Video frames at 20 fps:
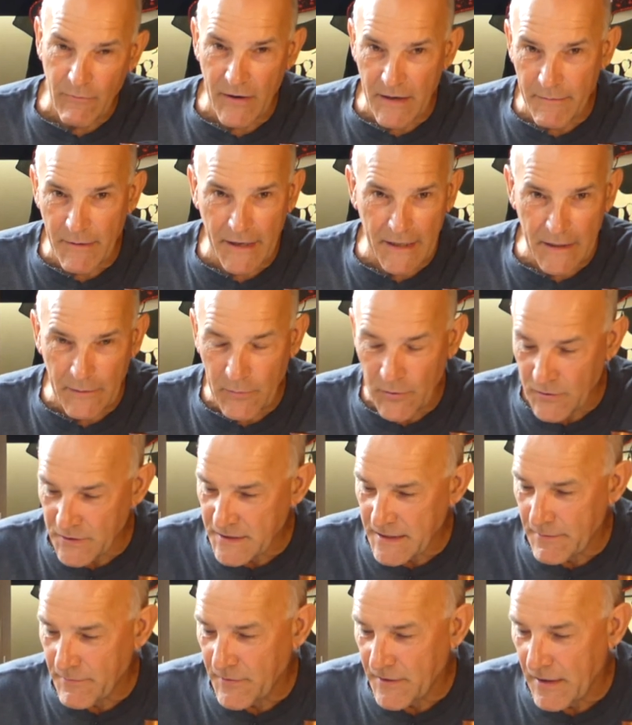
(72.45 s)
when am I going to put
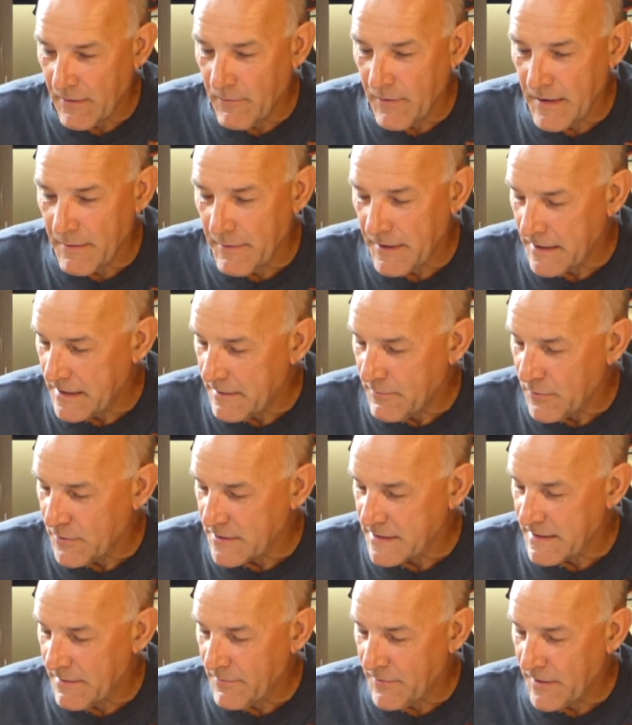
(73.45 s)
something up, when am I going to
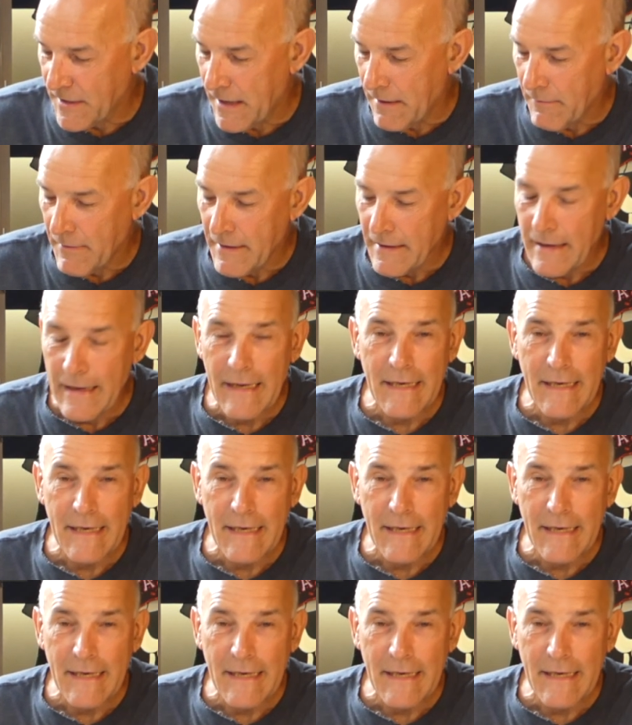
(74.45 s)
put something up?